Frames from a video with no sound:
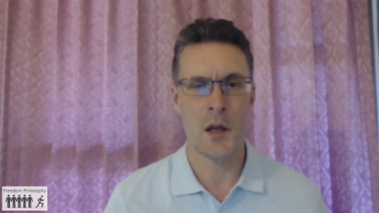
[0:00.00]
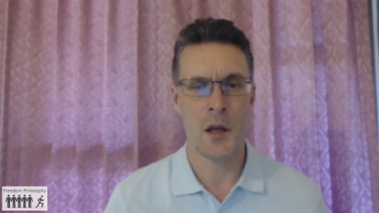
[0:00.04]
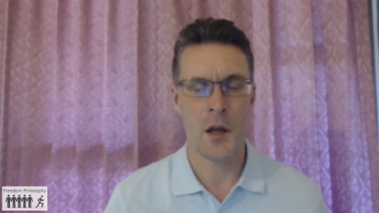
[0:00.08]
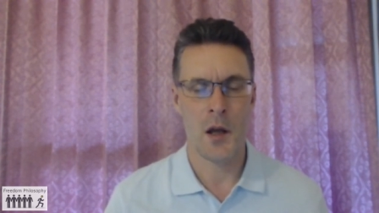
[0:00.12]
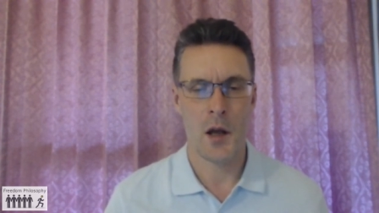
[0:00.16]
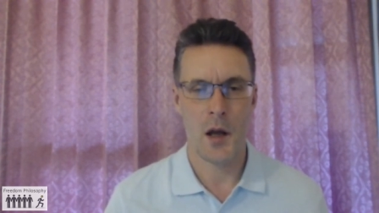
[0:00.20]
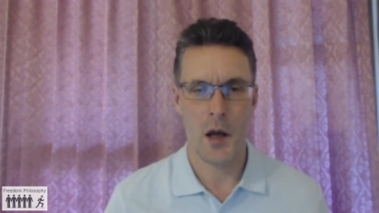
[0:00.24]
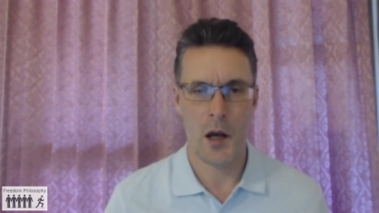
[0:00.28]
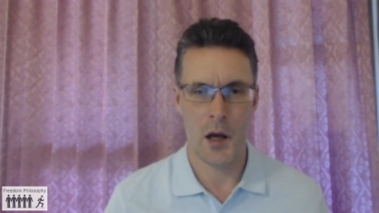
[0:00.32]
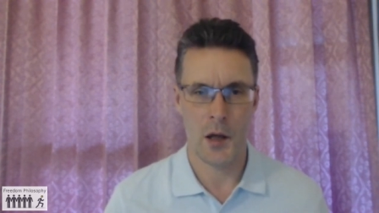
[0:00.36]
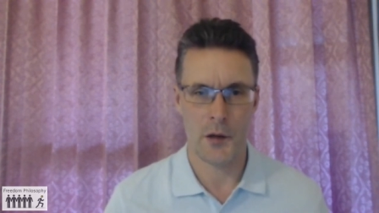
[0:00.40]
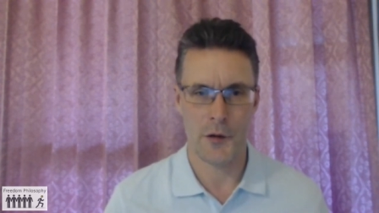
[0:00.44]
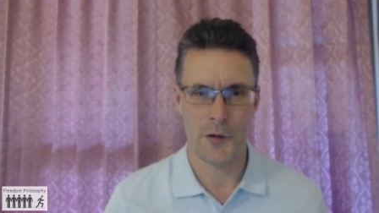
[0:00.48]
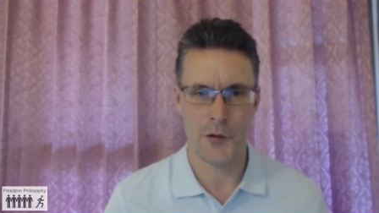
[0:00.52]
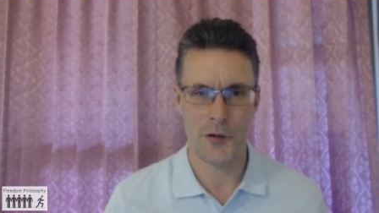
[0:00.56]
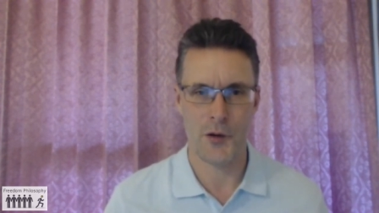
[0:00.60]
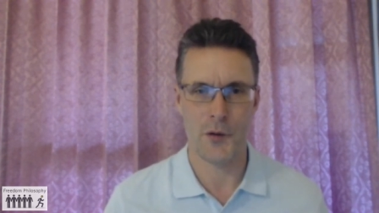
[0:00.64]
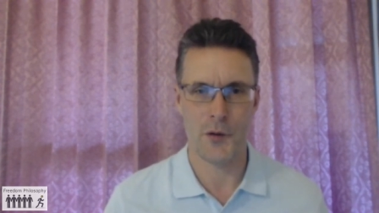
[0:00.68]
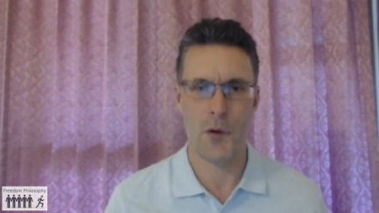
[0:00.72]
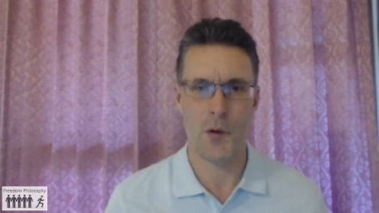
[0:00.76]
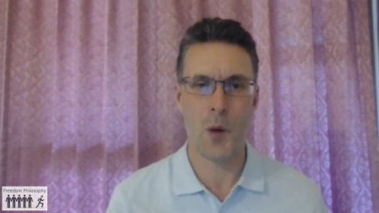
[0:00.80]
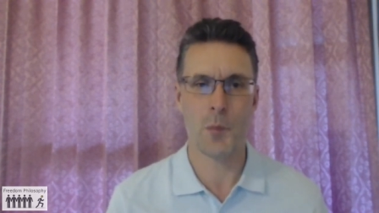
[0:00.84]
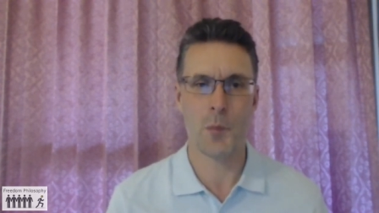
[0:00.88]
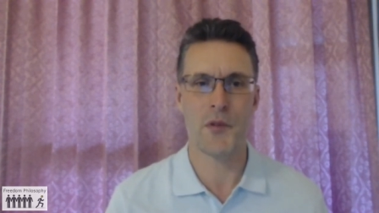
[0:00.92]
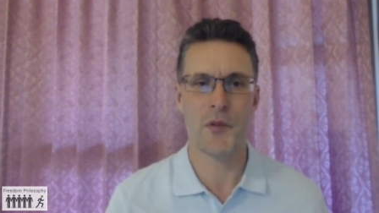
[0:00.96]
and sort
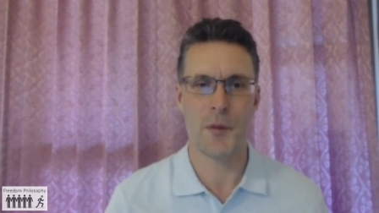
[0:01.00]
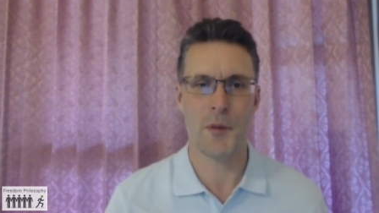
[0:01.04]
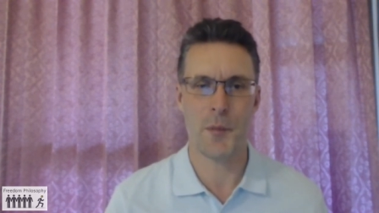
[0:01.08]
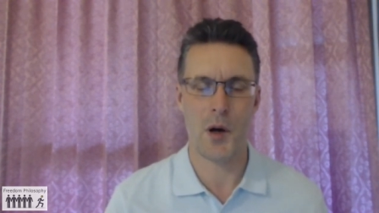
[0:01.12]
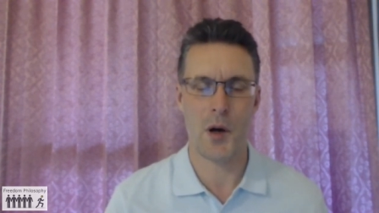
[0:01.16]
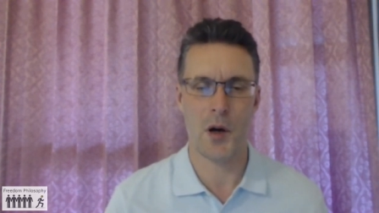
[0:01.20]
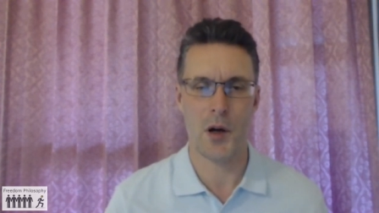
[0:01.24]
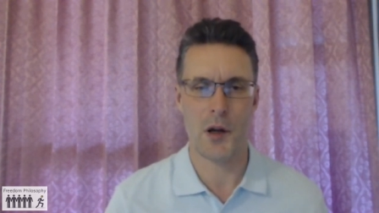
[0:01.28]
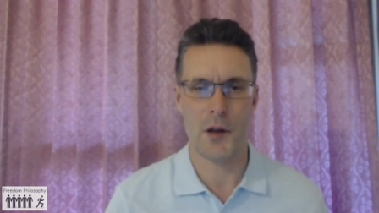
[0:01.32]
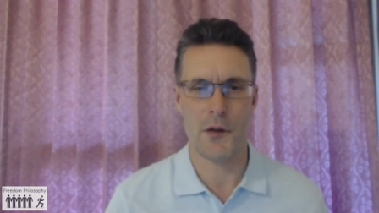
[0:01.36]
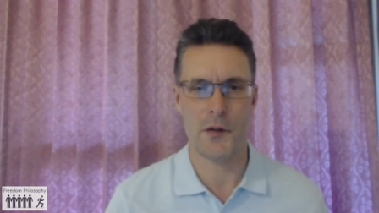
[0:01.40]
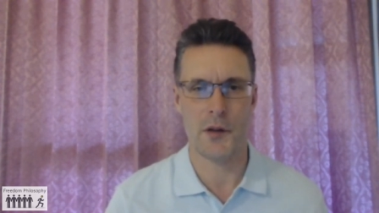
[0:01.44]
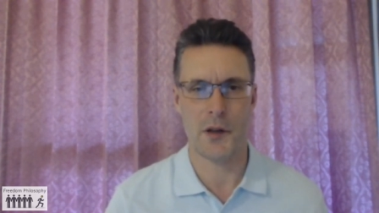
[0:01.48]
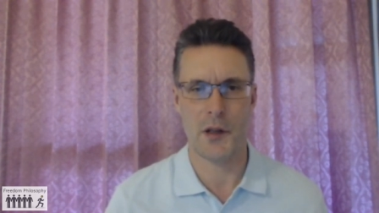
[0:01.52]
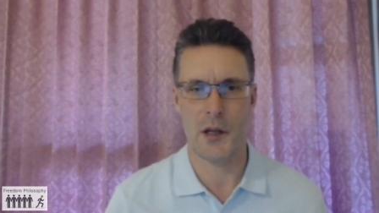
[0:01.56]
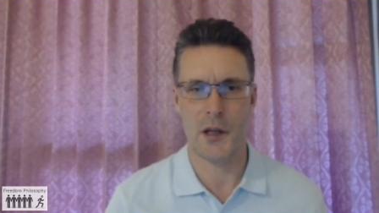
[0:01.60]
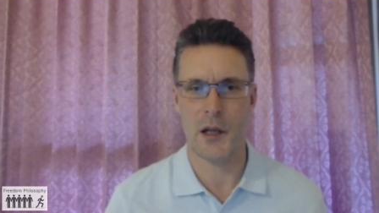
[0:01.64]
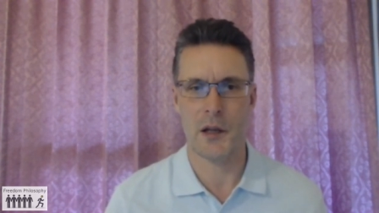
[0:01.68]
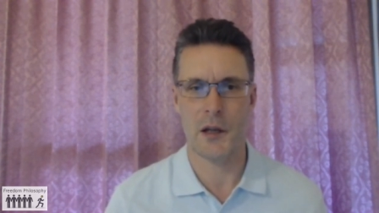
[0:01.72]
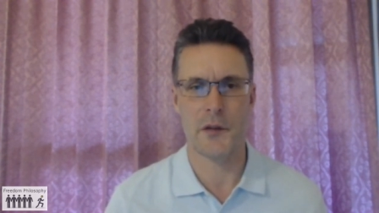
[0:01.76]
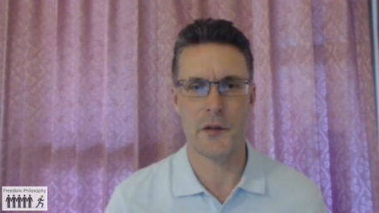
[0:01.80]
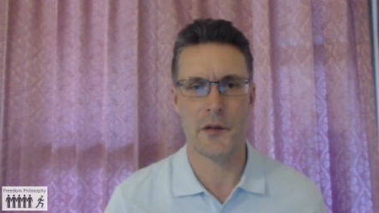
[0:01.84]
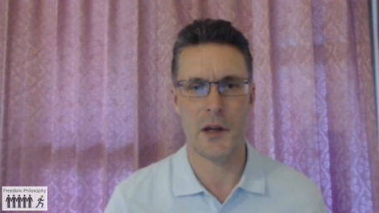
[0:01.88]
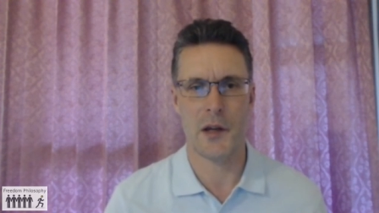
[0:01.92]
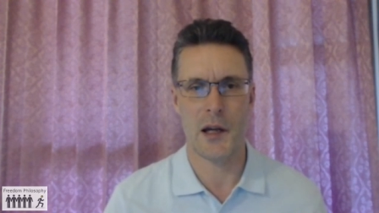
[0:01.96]
of optimizing
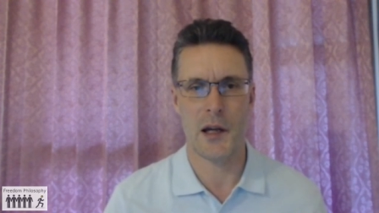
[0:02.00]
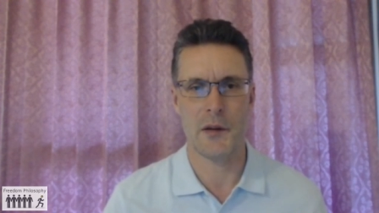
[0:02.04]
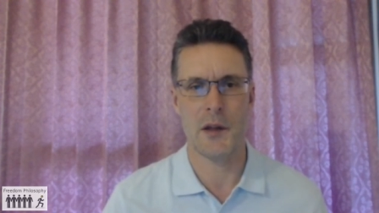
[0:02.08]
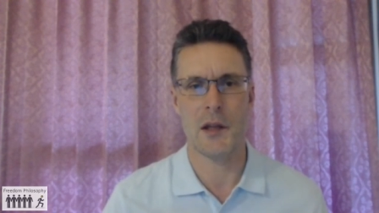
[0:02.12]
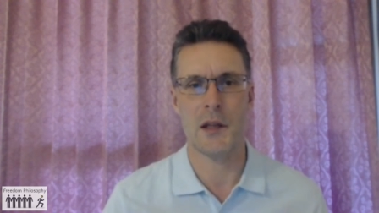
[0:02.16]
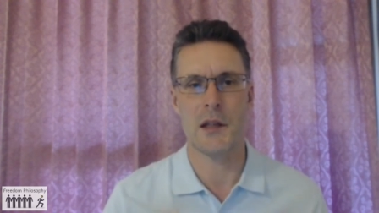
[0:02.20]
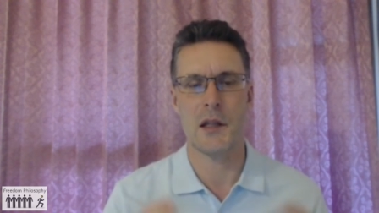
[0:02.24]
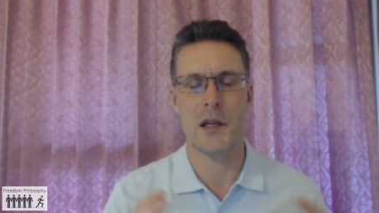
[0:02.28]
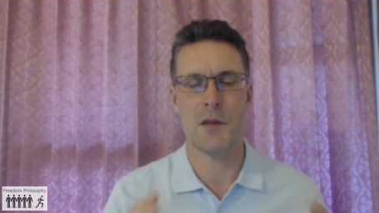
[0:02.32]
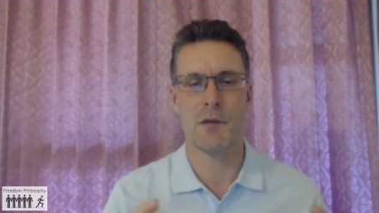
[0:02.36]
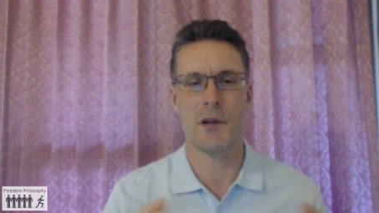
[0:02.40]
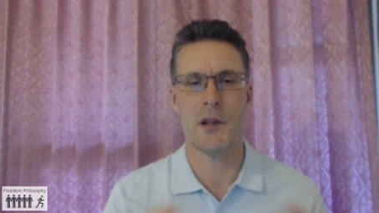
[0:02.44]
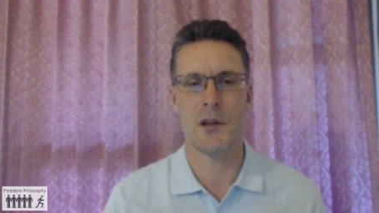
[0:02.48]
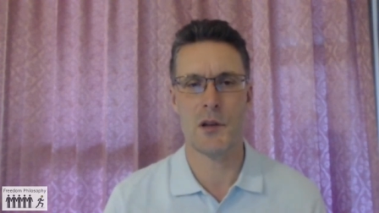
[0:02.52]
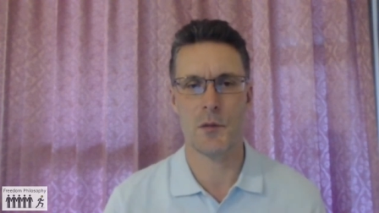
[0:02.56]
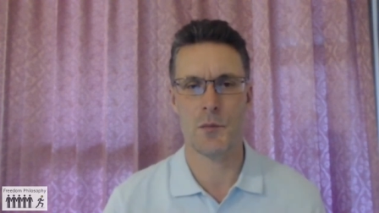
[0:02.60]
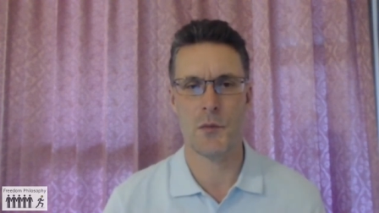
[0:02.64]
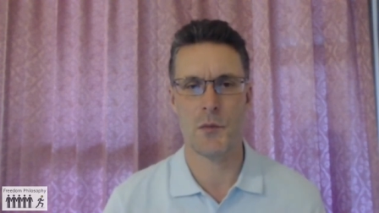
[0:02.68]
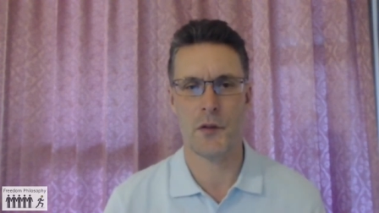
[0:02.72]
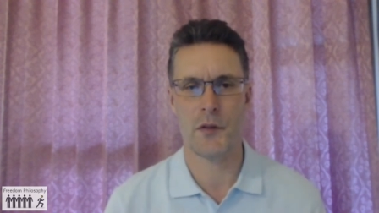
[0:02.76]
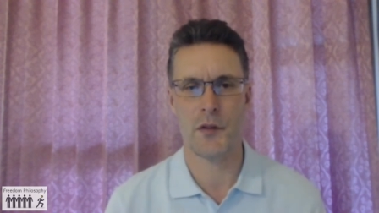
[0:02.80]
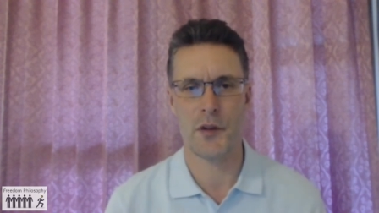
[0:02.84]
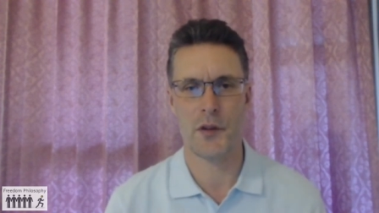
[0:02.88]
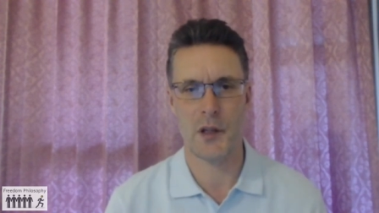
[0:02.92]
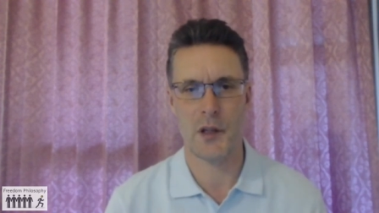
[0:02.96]
it and then giving them
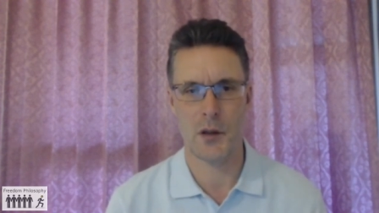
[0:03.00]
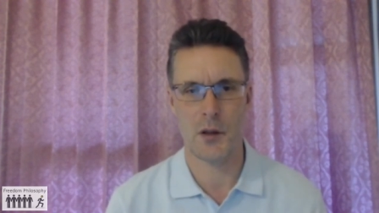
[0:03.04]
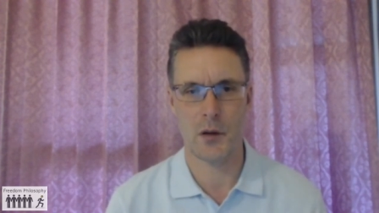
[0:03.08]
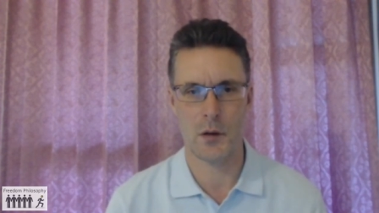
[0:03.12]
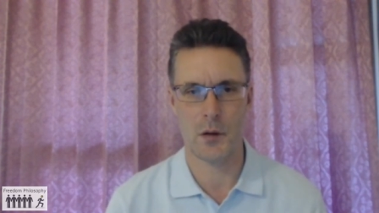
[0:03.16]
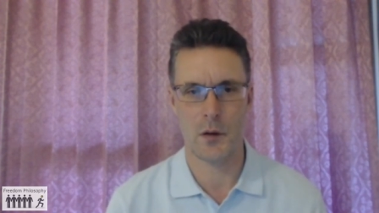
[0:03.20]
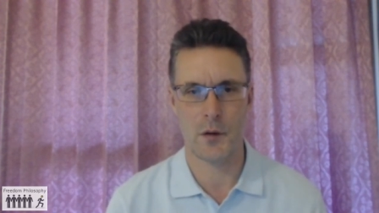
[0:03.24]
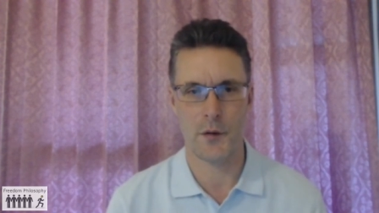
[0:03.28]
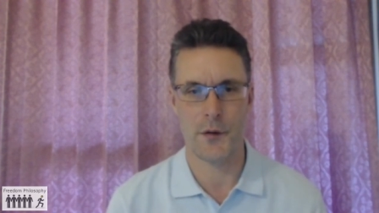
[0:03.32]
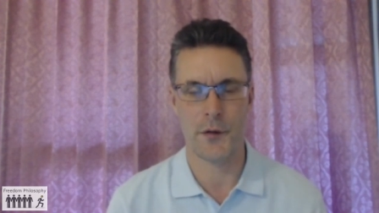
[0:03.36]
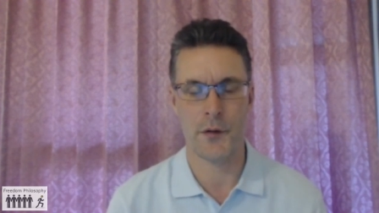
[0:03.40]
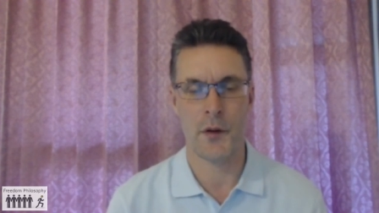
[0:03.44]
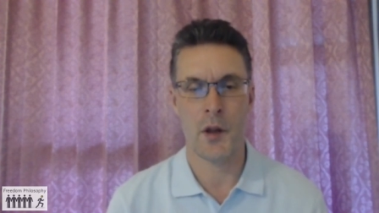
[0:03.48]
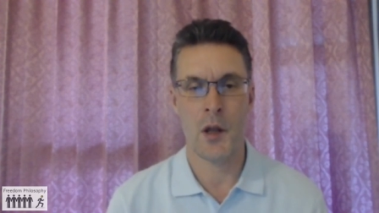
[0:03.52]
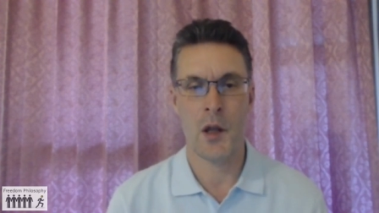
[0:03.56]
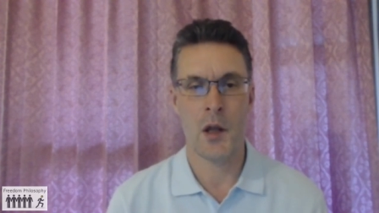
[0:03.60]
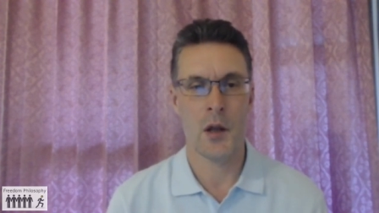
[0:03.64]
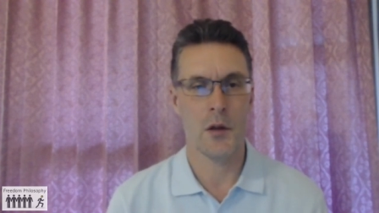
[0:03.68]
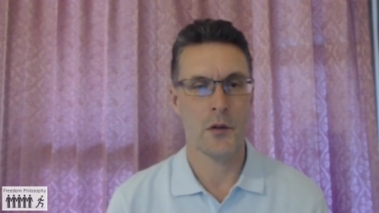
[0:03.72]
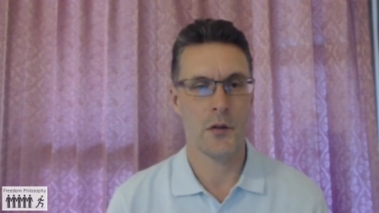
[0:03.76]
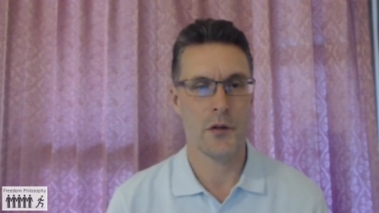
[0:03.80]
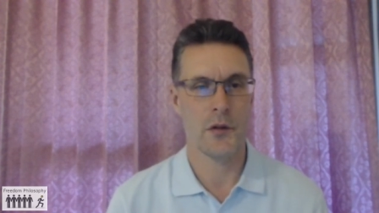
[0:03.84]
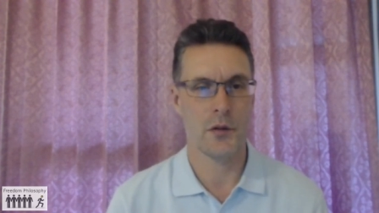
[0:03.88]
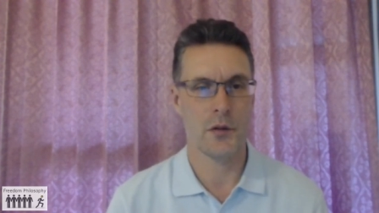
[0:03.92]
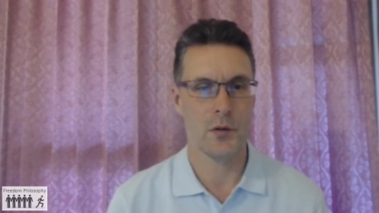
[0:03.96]
the skills
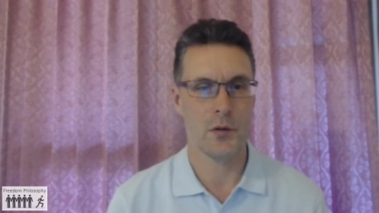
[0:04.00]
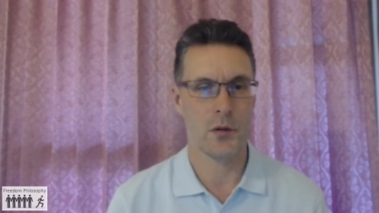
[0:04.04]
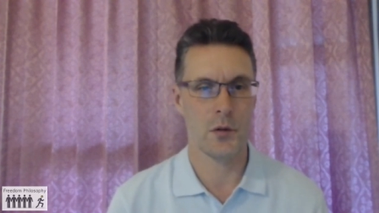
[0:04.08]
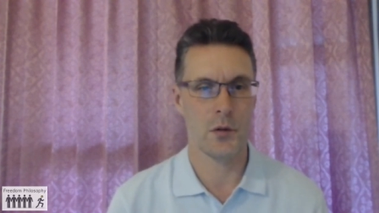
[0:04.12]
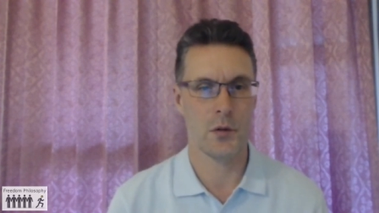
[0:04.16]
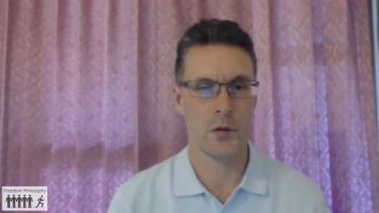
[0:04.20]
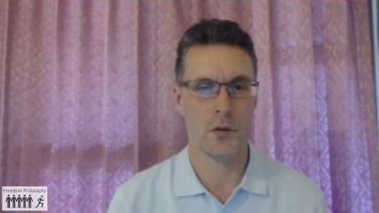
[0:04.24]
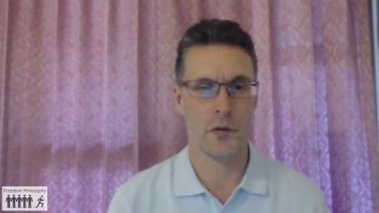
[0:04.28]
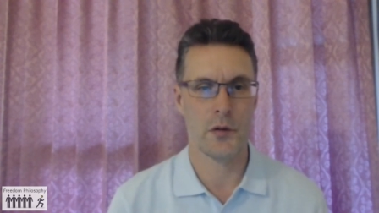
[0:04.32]
to,